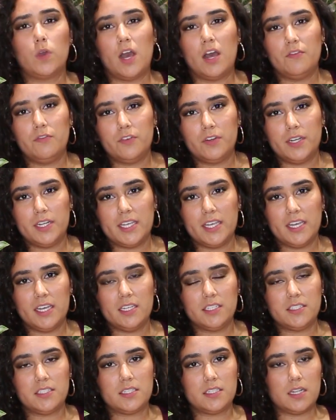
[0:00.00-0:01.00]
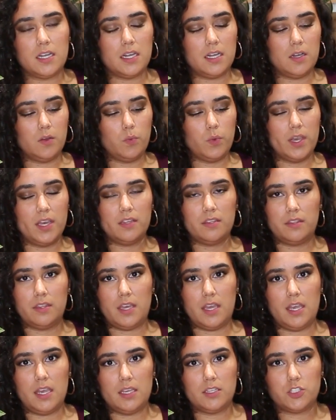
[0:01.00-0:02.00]
covering it with
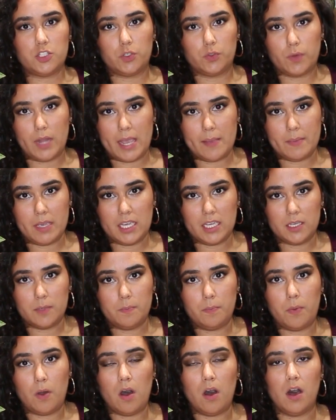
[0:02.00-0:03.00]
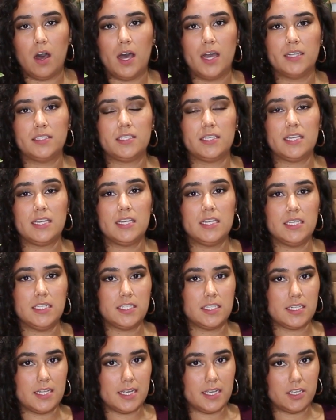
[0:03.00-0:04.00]
a ceramic pot
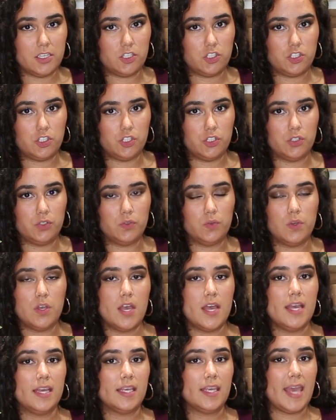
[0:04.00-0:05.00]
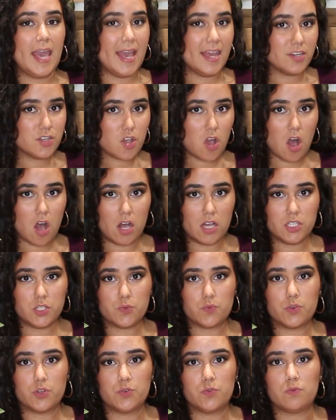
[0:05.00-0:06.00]
is an issue, can cause
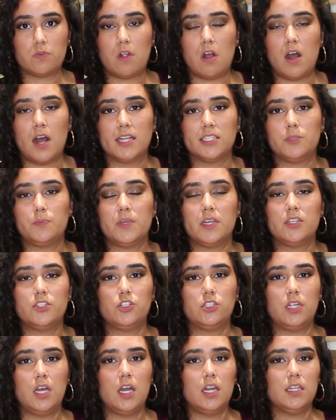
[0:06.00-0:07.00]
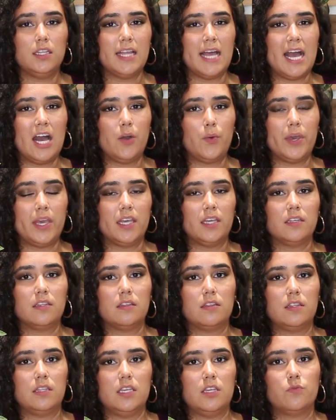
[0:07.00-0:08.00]
root rot because you're not
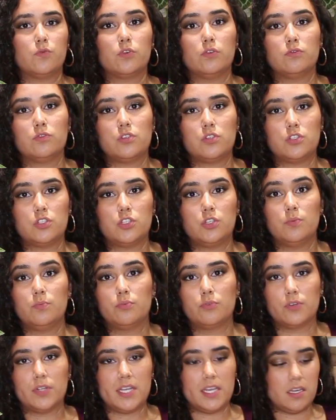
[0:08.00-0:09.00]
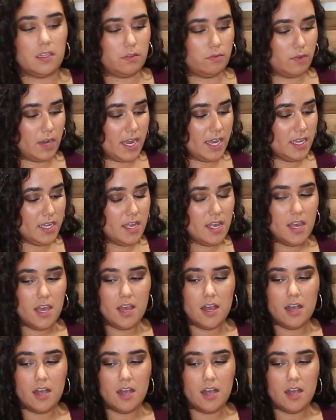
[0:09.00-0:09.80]
allowing the roots to breathe, right?